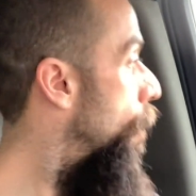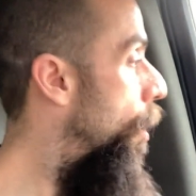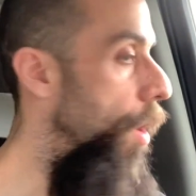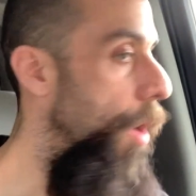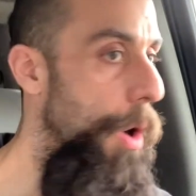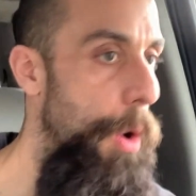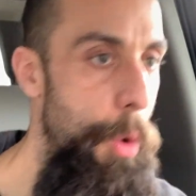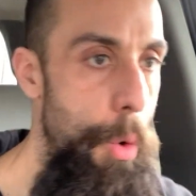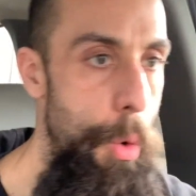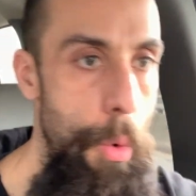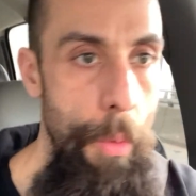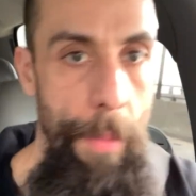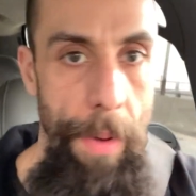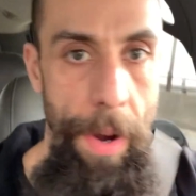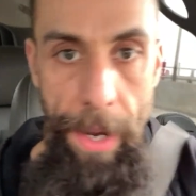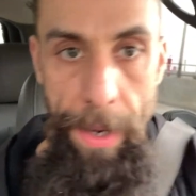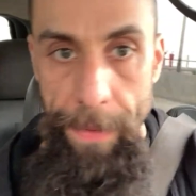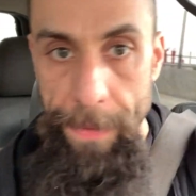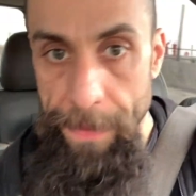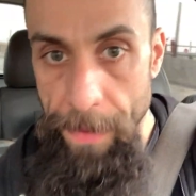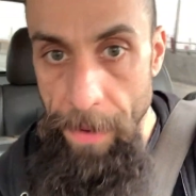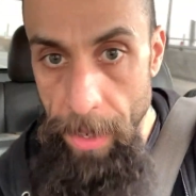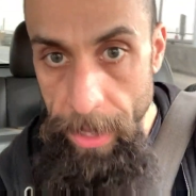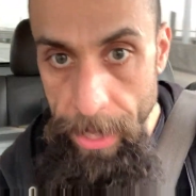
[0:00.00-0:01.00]
Oh my
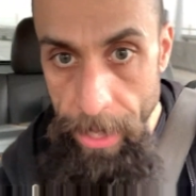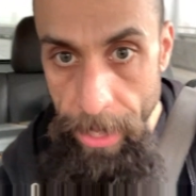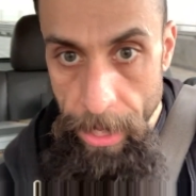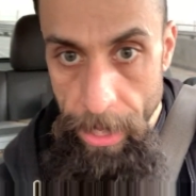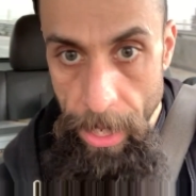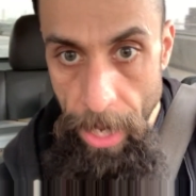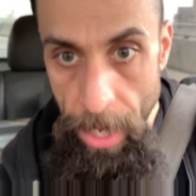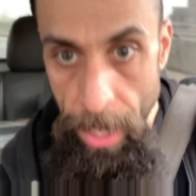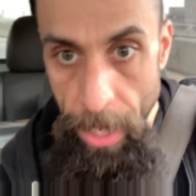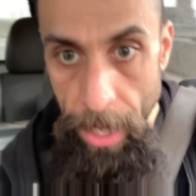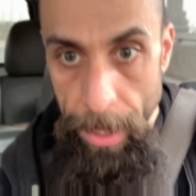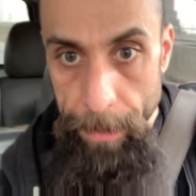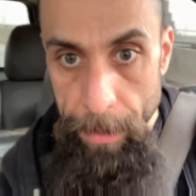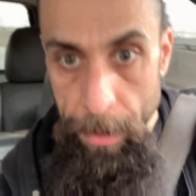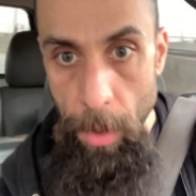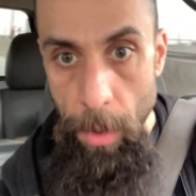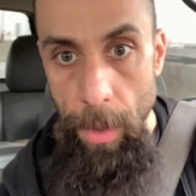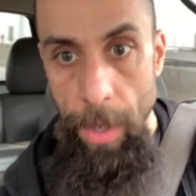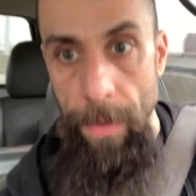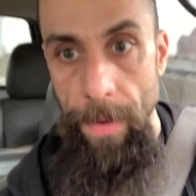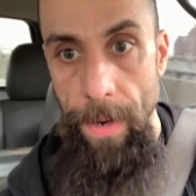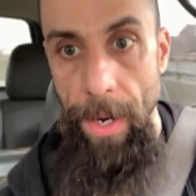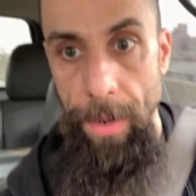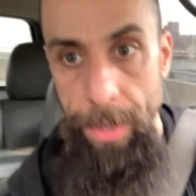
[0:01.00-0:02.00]
fucking God, I'm
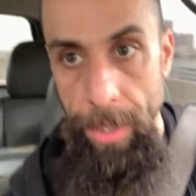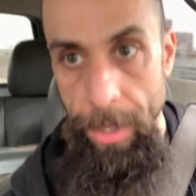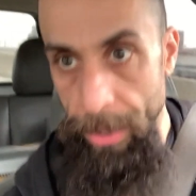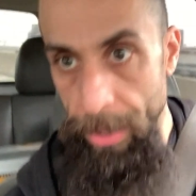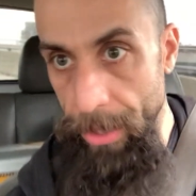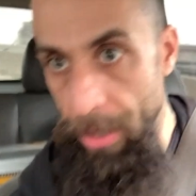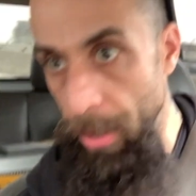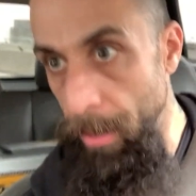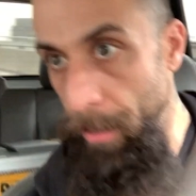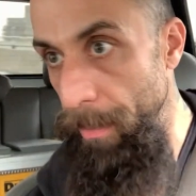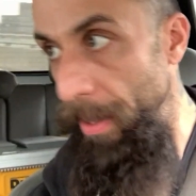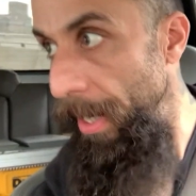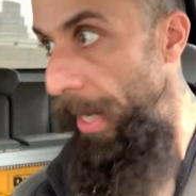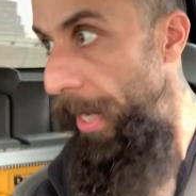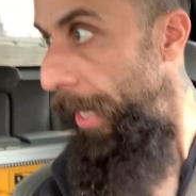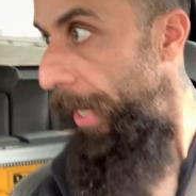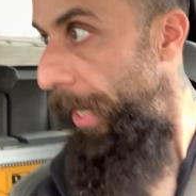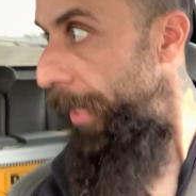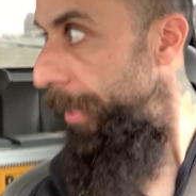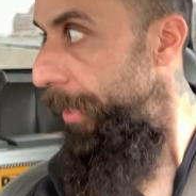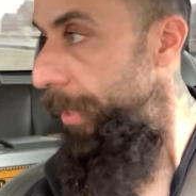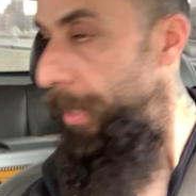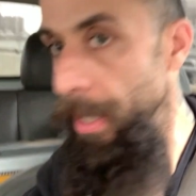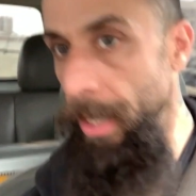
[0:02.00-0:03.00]
going around your stupid
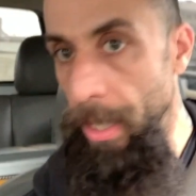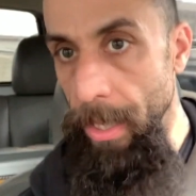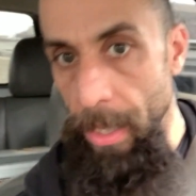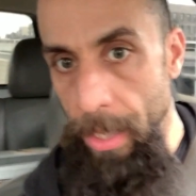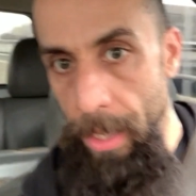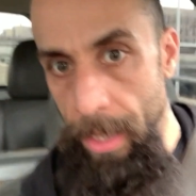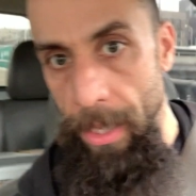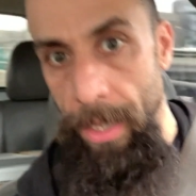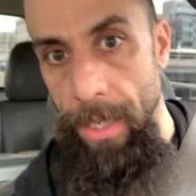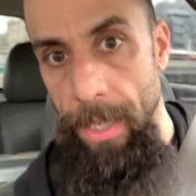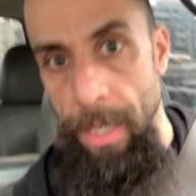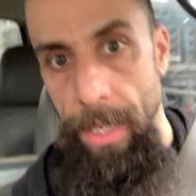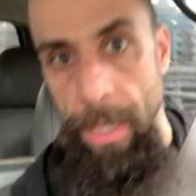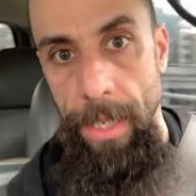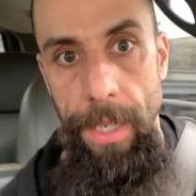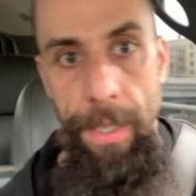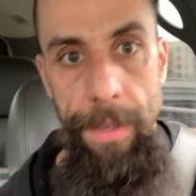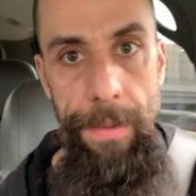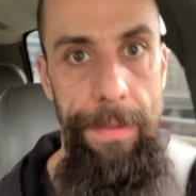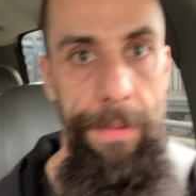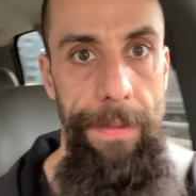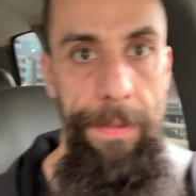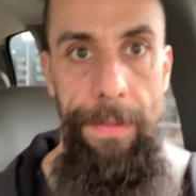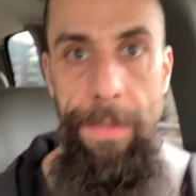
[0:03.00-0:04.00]
ass.
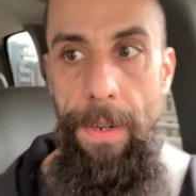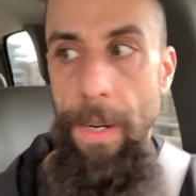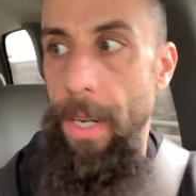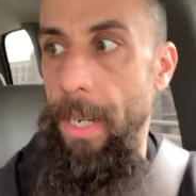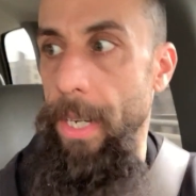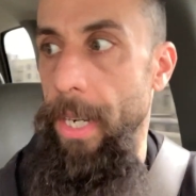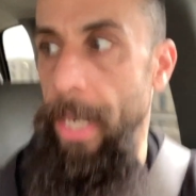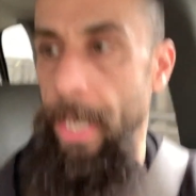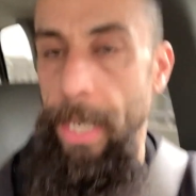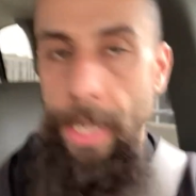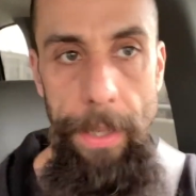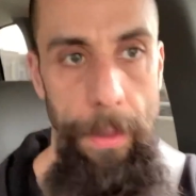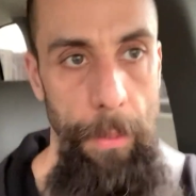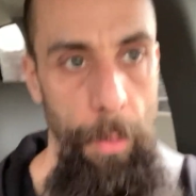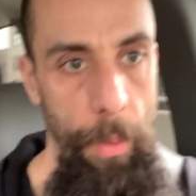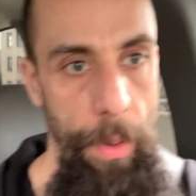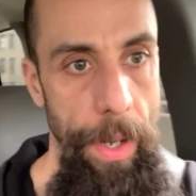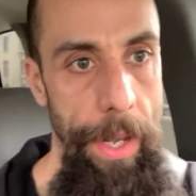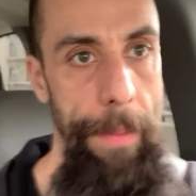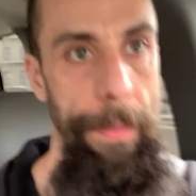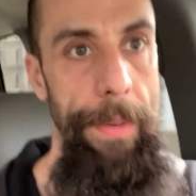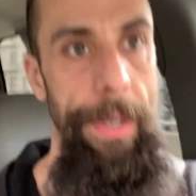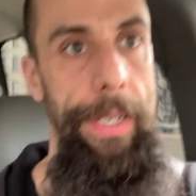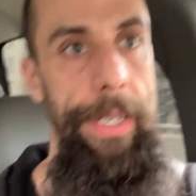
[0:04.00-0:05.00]
Fucking
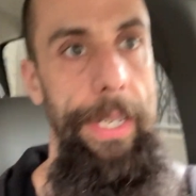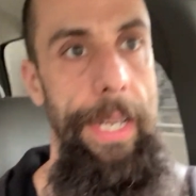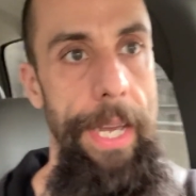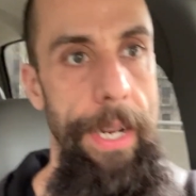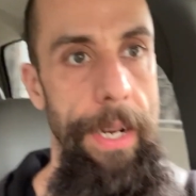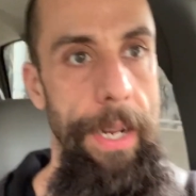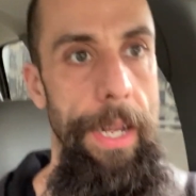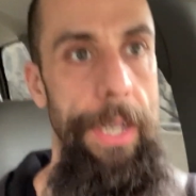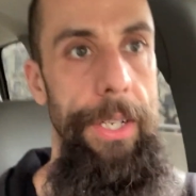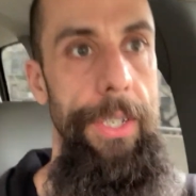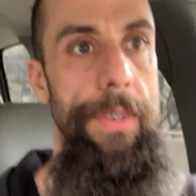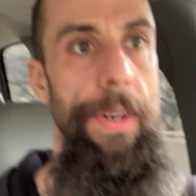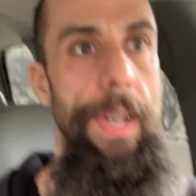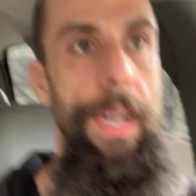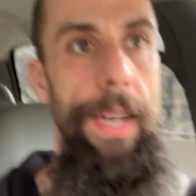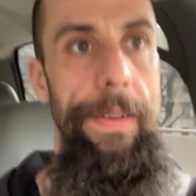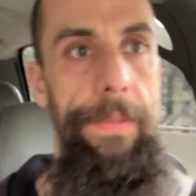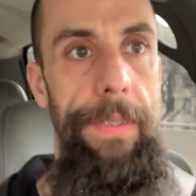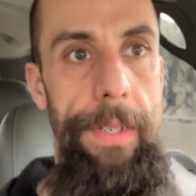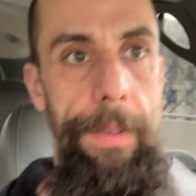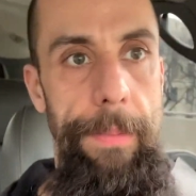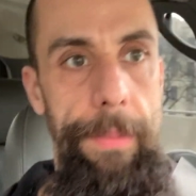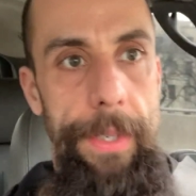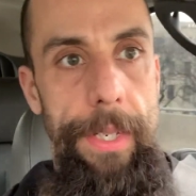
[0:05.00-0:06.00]
women cannot drive
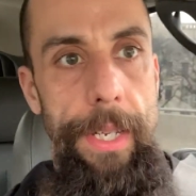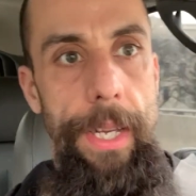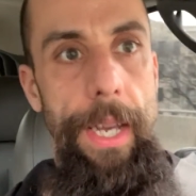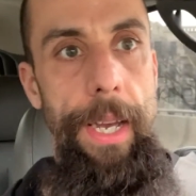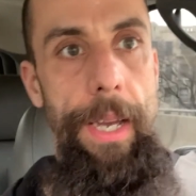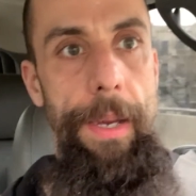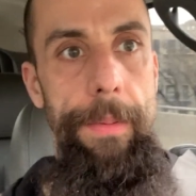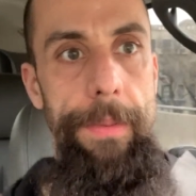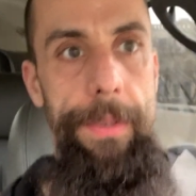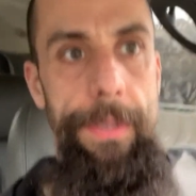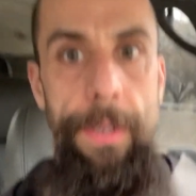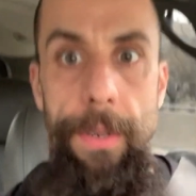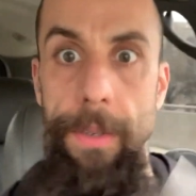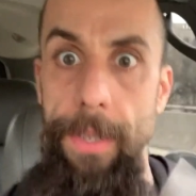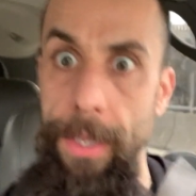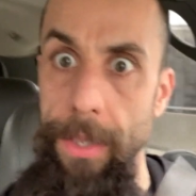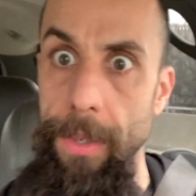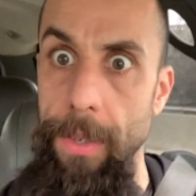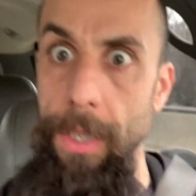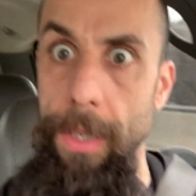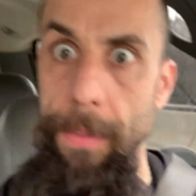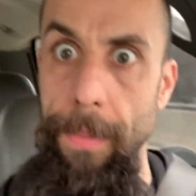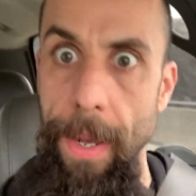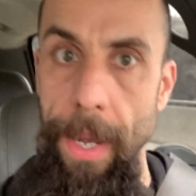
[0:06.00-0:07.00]
sometimes. No
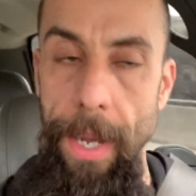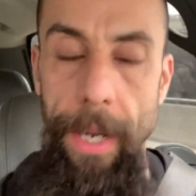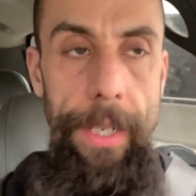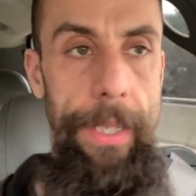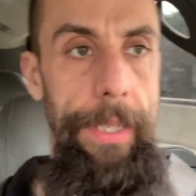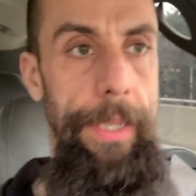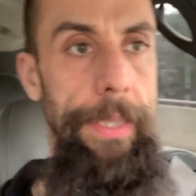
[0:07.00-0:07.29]
disrespect.